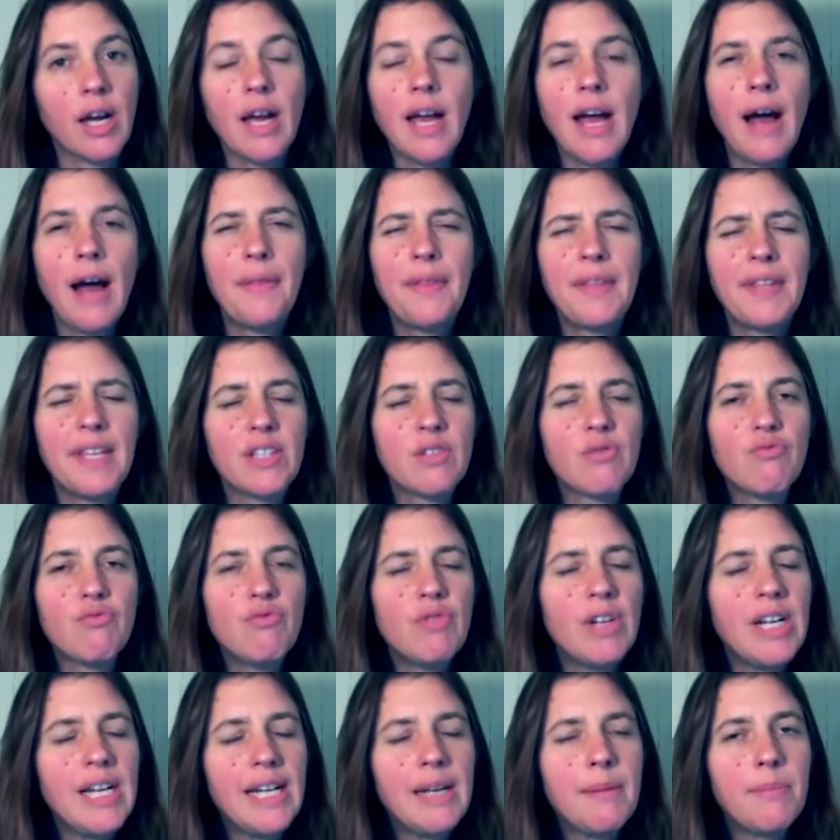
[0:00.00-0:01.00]
I think that's
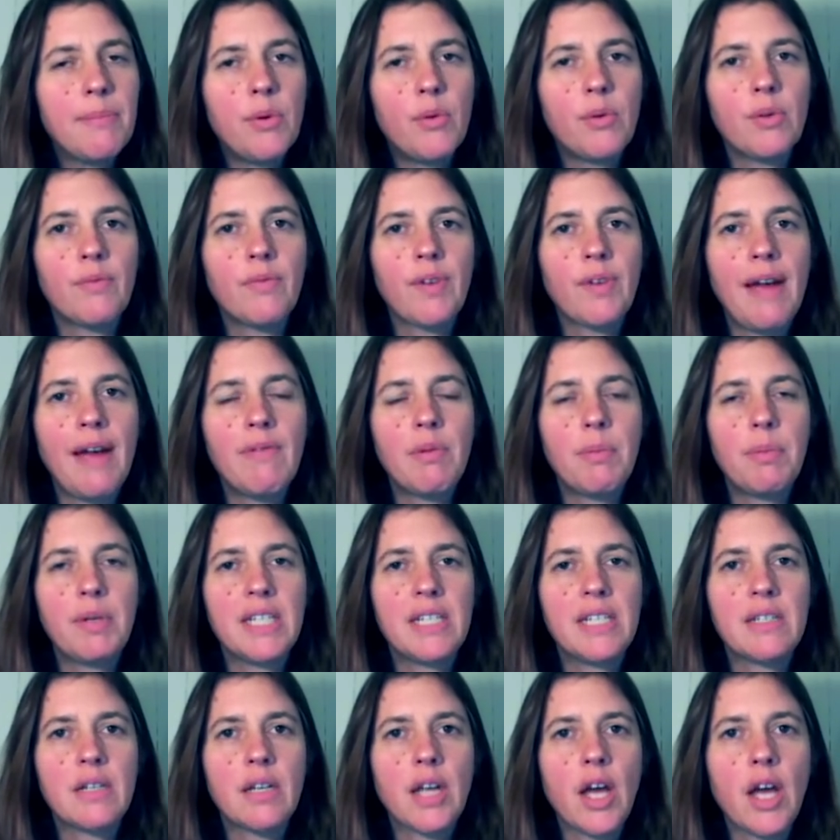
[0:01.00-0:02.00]
really important for
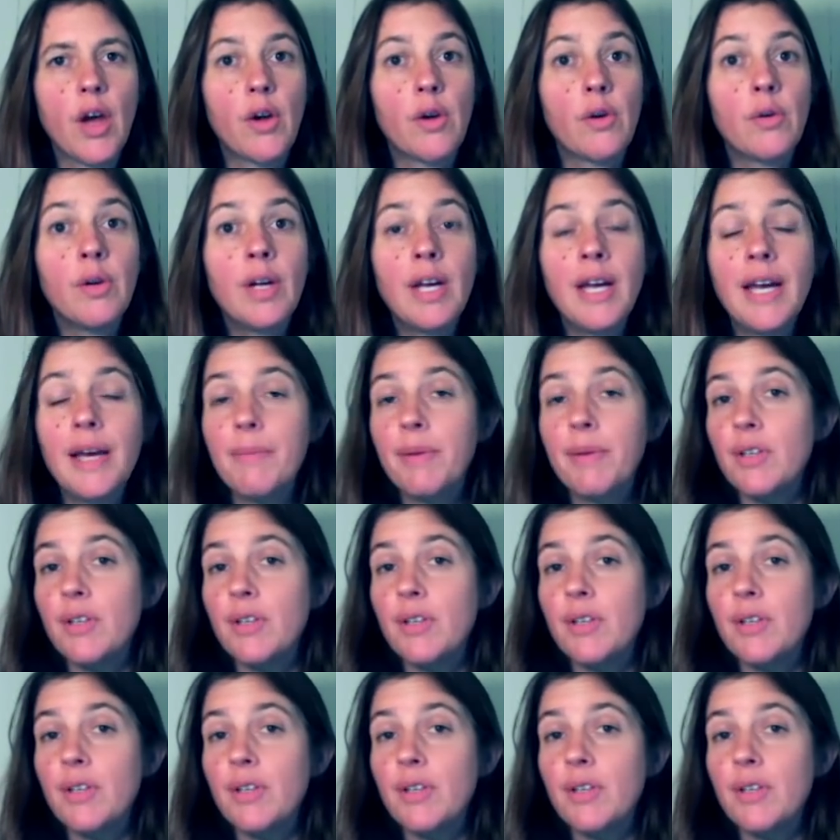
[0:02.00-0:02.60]
everybody to know,